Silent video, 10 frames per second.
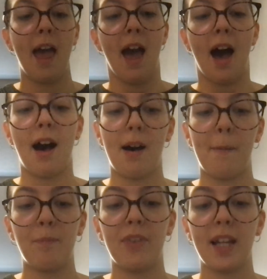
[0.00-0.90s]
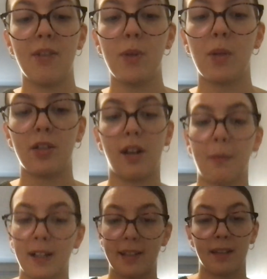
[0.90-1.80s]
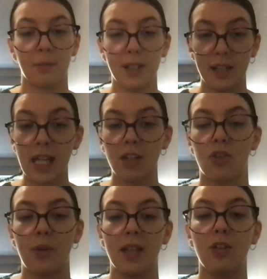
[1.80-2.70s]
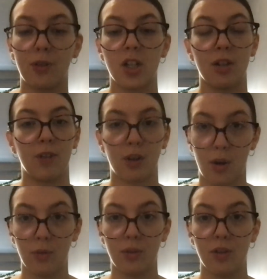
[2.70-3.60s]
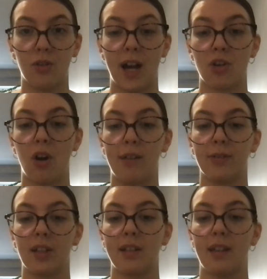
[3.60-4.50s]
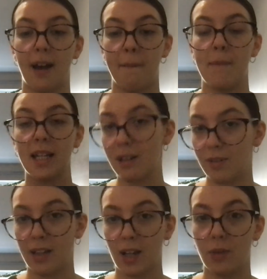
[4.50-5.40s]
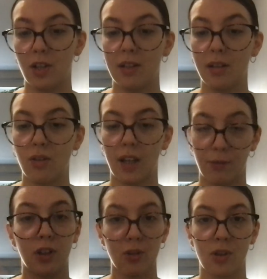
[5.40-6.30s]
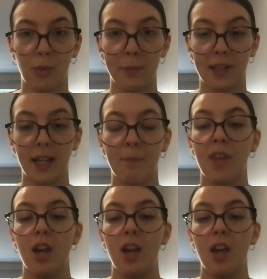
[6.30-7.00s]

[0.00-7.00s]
Then if we want to talk about accessibility, so in the creation of the code, Scratch offers many different languages, like for the use of the website.